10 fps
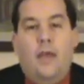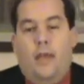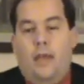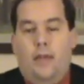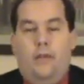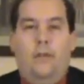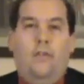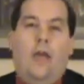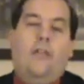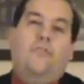And
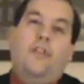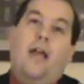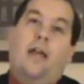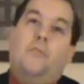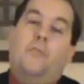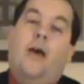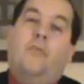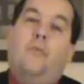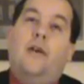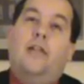that's the kind of,
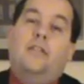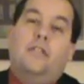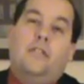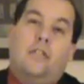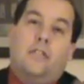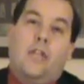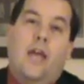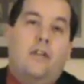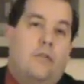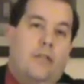by the way, just as a
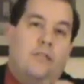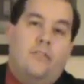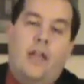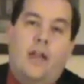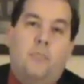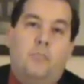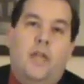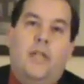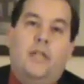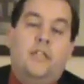side note, that's the kind of
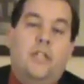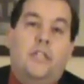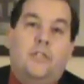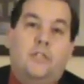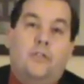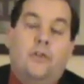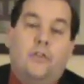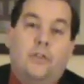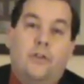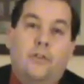beating Jesus
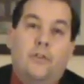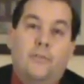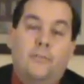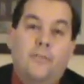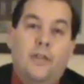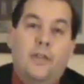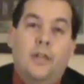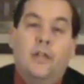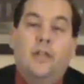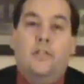took too.
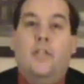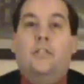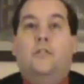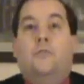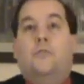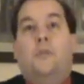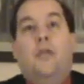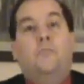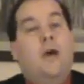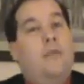Jesus was
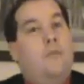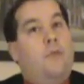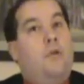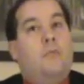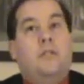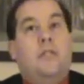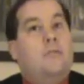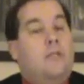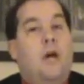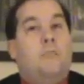beaten by the Romans. He
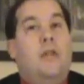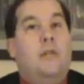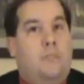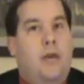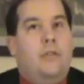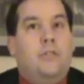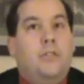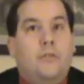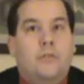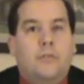was not beaten by the
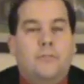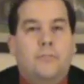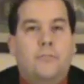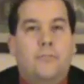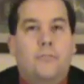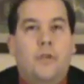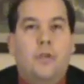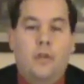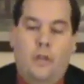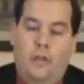Jews.
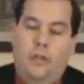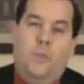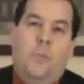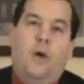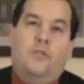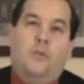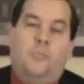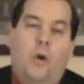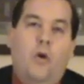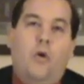The
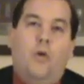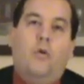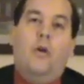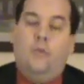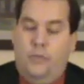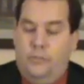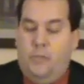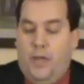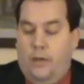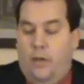Apostle Paul was
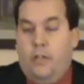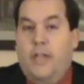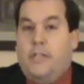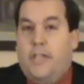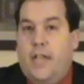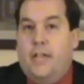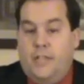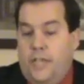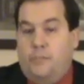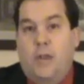beaten on this
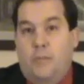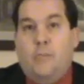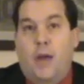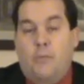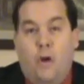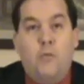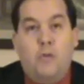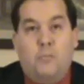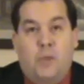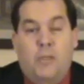occasion. He's beaten by
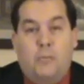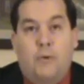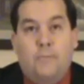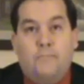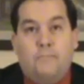Roman people.